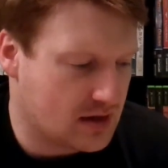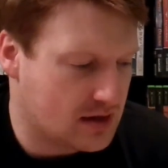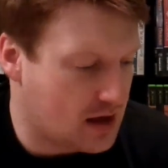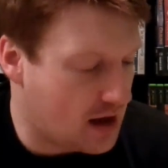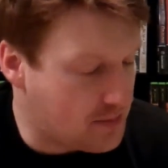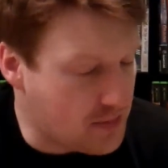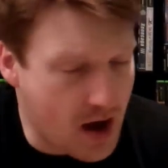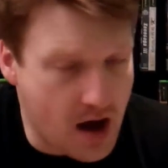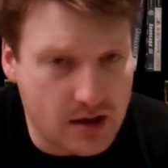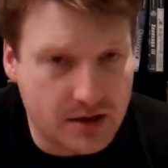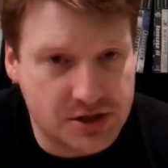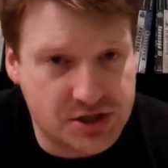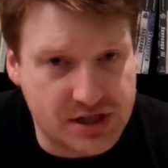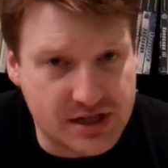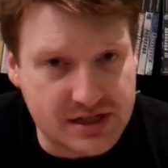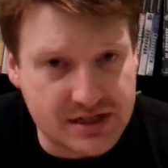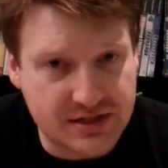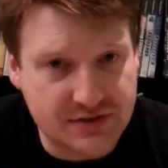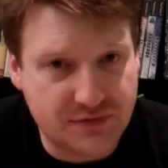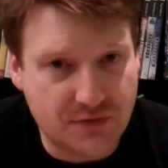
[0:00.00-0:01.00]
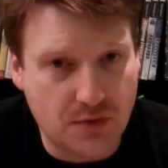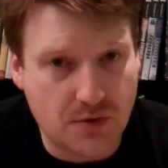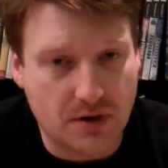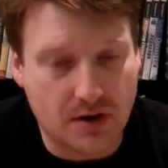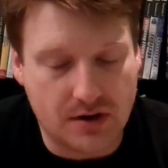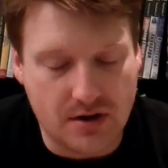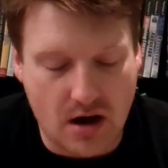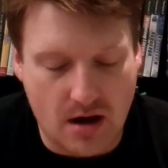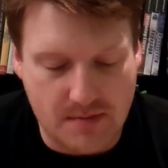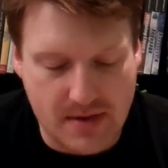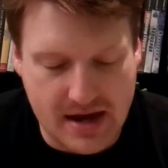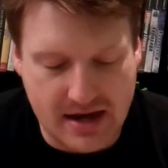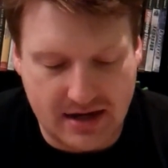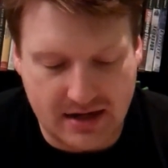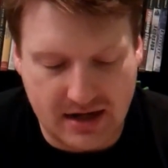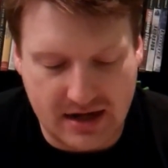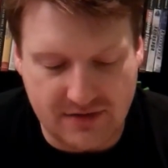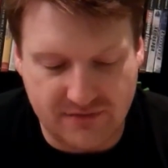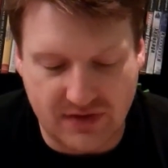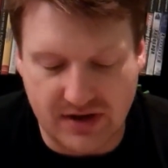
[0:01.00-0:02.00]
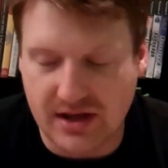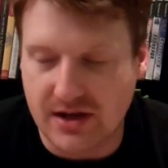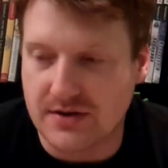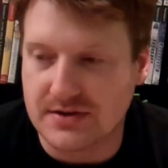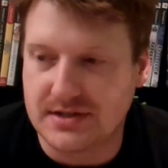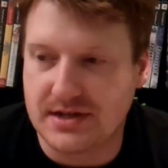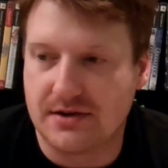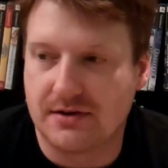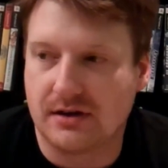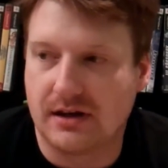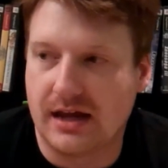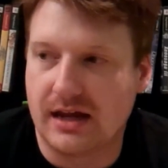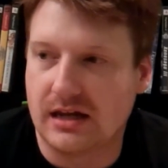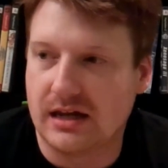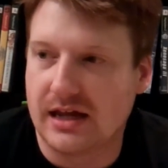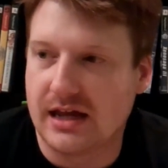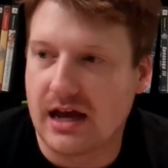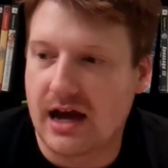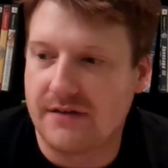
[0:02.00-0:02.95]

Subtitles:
Apologies for not making any videos here lately.